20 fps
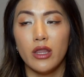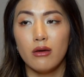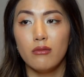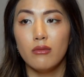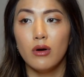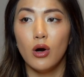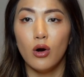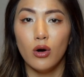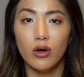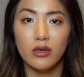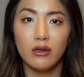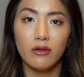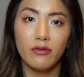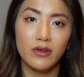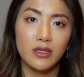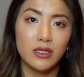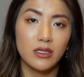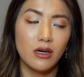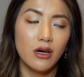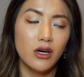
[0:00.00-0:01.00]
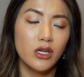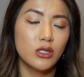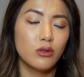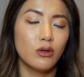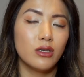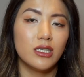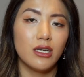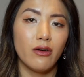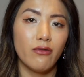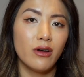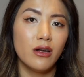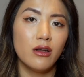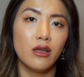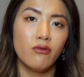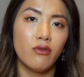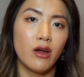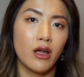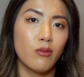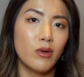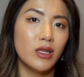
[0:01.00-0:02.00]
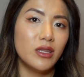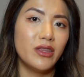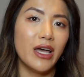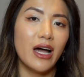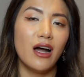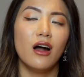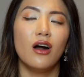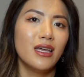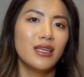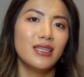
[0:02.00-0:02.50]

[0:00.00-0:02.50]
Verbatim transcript: them on for size. So I definitely recommend that.